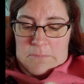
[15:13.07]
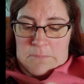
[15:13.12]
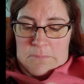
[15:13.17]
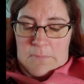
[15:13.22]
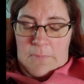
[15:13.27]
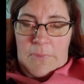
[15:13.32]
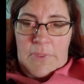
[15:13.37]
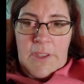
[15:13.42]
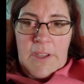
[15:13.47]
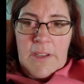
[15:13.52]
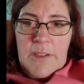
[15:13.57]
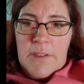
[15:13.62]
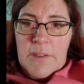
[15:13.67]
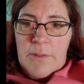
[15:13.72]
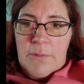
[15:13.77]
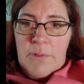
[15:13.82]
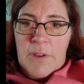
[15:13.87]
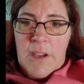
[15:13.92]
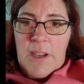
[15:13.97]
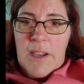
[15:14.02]
These
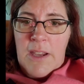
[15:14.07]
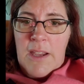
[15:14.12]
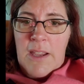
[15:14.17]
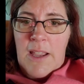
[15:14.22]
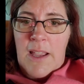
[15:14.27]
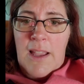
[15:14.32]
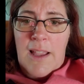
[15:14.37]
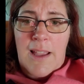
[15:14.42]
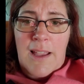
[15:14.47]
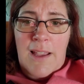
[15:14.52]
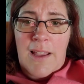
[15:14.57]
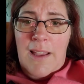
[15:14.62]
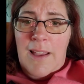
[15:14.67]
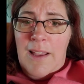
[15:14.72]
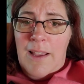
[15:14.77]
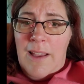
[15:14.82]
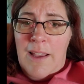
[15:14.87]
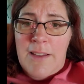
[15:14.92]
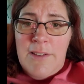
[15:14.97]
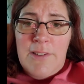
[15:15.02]
3,
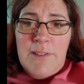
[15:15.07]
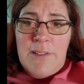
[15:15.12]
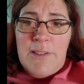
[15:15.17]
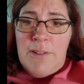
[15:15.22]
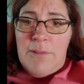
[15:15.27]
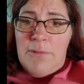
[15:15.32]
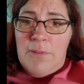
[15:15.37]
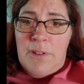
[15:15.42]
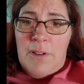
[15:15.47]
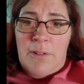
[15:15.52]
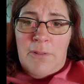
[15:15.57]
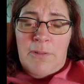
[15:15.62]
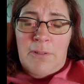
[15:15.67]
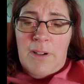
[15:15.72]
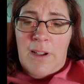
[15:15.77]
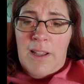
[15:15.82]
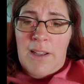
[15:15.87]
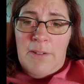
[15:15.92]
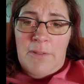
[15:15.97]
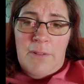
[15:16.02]
I just don't know.
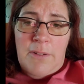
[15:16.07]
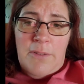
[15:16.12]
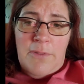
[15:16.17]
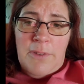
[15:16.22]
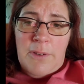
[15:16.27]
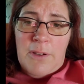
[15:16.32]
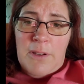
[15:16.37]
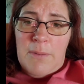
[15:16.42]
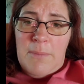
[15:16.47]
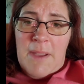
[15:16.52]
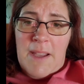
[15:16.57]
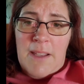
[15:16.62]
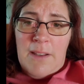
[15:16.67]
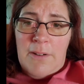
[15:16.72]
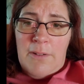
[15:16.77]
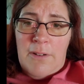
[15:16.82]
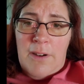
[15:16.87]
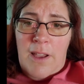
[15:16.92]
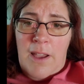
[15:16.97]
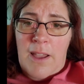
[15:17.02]
I don't know if they're going to make it
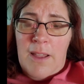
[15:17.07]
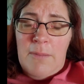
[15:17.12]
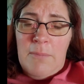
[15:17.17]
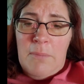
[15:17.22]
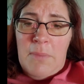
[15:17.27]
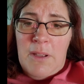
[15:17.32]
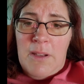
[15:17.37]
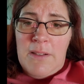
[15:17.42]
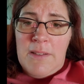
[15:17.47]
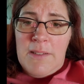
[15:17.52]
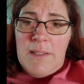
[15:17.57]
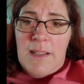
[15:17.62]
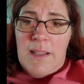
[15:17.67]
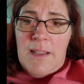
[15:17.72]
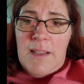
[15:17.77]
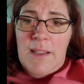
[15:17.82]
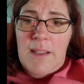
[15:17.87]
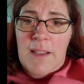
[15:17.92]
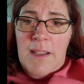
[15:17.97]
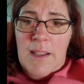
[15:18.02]
or not, but,
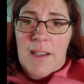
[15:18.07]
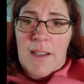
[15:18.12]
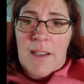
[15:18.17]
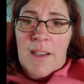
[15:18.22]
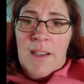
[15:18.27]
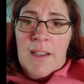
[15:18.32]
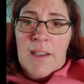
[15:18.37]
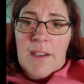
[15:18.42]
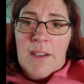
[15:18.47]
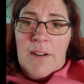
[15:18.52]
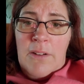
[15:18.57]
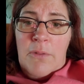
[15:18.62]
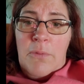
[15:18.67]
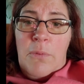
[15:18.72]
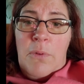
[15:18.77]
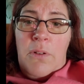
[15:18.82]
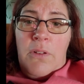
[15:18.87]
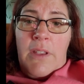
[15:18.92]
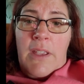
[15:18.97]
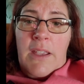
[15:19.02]
you know,
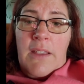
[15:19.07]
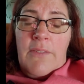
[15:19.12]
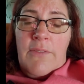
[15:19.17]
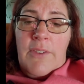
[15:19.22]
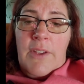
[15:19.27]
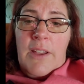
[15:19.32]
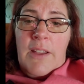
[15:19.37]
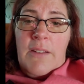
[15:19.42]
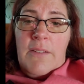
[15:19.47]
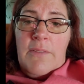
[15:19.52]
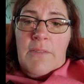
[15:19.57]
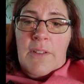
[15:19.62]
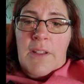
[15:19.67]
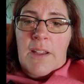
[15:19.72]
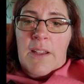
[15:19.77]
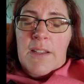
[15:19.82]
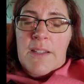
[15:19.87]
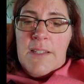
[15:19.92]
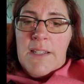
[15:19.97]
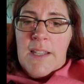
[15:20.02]
we'll give
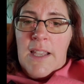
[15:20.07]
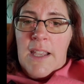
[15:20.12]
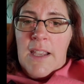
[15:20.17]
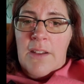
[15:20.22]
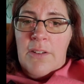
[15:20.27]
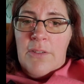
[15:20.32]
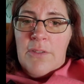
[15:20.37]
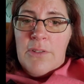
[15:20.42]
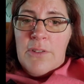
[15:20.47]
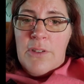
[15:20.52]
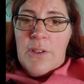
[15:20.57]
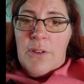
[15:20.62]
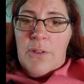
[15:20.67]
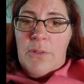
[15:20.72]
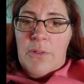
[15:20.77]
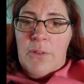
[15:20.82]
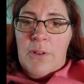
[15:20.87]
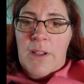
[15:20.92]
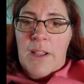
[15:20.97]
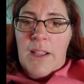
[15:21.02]
a day or
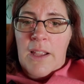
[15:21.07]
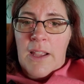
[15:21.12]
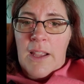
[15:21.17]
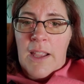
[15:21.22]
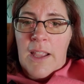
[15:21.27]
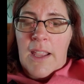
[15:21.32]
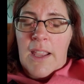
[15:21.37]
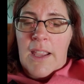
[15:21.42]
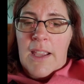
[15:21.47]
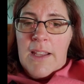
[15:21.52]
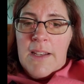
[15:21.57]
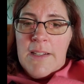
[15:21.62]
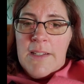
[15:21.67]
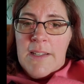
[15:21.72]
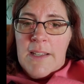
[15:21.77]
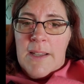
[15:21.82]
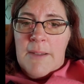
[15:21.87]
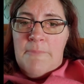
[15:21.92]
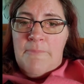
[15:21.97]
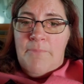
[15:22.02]
so,
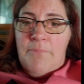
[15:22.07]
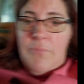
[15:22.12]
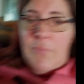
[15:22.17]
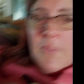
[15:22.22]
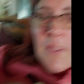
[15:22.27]
and